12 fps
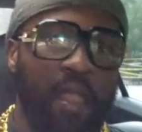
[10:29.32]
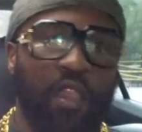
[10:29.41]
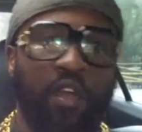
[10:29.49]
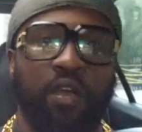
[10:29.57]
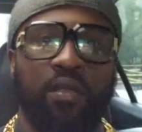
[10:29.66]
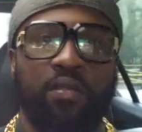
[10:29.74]

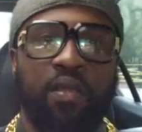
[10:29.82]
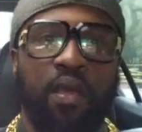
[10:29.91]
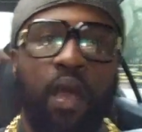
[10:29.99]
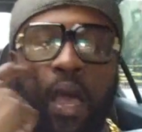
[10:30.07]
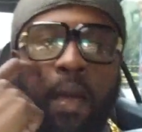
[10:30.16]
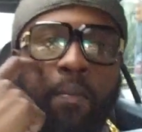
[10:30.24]
look,
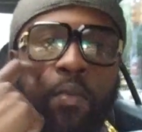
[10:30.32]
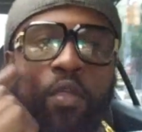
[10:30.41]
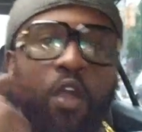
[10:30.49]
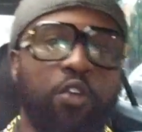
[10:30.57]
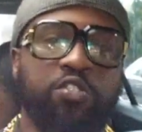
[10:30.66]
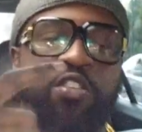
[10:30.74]
um,
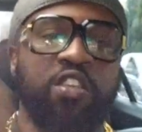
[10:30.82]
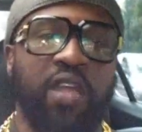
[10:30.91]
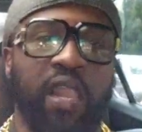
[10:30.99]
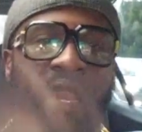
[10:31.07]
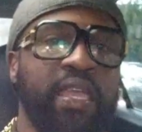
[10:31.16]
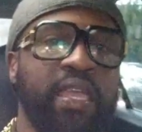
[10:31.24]
go to the
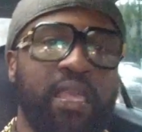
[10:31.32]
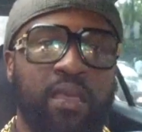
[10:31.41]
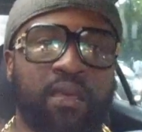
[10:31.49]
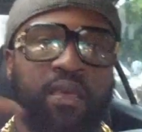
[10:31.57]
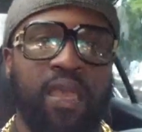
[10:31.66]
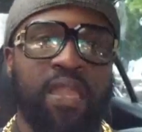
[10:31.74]
link
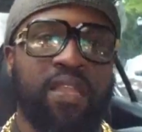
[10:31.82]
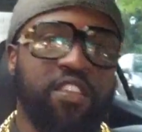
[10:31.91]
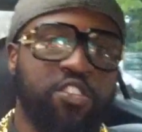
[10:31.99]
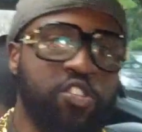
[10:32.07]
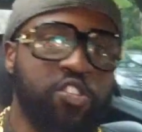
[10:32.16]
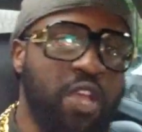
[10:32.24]
in the
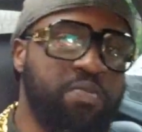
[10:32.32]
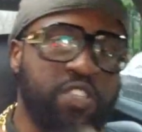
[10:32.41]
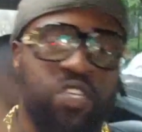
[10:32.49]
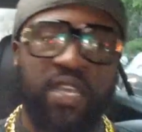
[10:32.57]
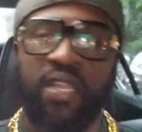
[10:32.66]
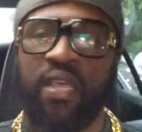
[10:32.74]

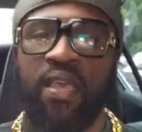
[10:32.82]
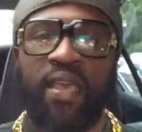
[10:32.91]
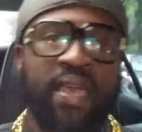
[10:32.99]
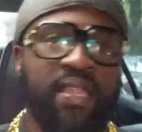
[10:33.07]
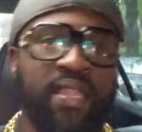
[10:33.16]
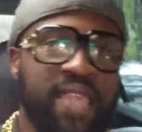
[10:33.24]
description,
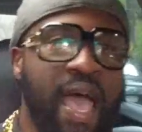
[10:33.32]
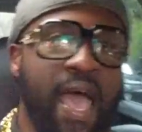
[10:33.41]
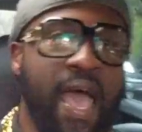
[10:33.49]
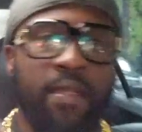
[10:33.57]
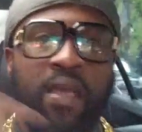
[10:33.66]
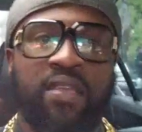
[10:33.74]
hit
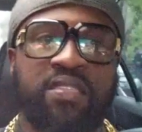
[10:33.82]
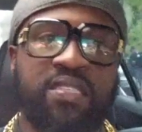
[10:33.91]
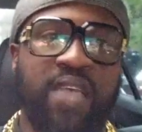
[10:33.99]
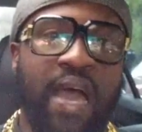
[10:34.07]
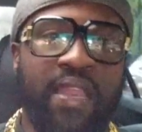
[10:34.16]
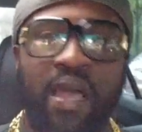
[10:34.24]
that,
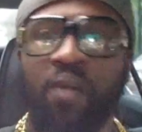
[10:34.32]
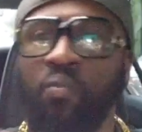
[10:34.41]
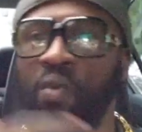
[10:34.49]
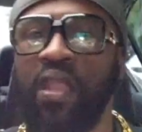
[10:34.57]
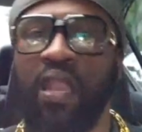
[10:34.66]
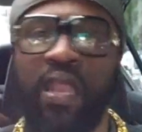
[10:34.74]
sign up
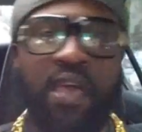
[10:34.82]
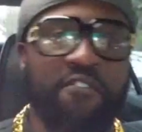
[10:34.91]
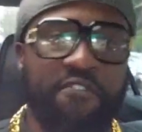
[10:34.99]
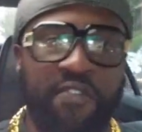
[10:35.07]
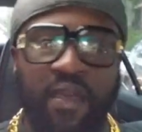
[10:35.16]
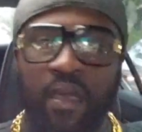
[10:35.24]
with
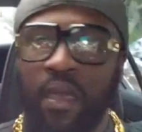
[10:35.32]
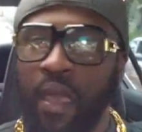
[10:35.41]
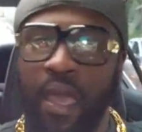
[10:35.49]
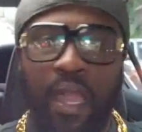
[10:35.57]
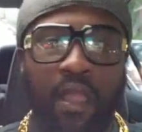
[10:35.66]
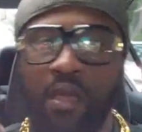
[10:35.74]
Lyft,
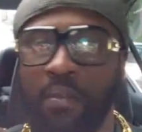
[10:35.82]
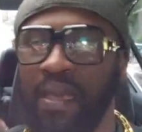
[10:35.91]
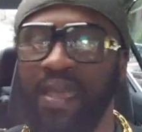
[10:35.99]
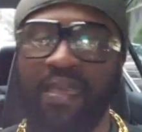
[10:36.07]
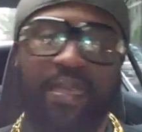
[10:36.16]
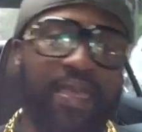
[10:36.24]
and look,
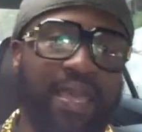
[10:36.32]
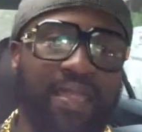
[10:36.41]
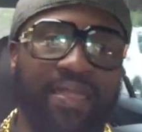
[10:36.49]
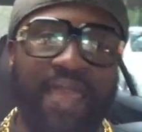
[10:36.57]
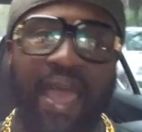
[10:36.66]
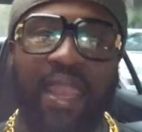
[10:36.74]
man,
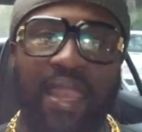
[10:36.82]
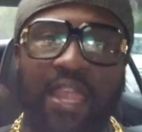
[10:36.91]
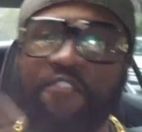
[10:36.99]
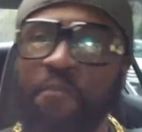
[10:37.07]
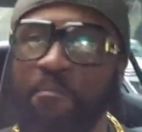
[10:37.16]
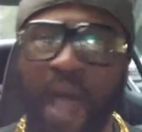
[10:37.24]
get that
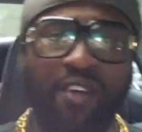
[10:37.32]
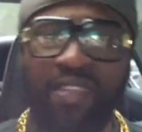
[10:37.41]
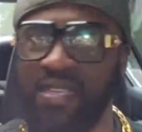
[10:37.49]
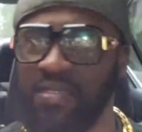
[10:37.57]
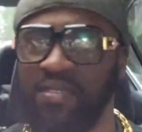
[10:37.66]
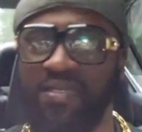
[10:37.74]
Lyft
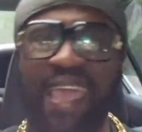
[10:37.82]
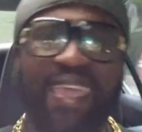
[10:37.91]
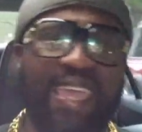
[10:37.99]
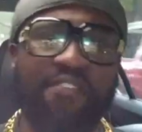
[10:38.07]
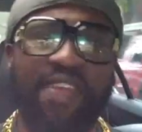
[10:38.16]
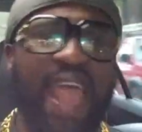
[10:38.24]
bonus. They
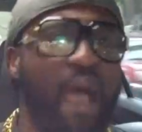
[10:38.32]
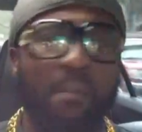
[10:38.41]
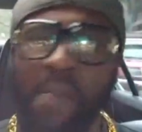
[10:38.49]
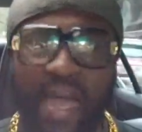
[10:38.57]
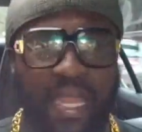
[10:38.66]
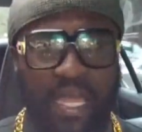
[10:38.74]
giving
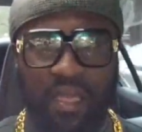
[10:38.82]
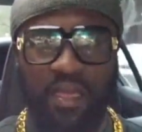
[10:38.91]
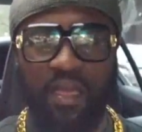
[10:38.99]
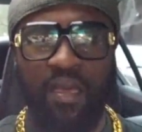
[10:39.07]
out money.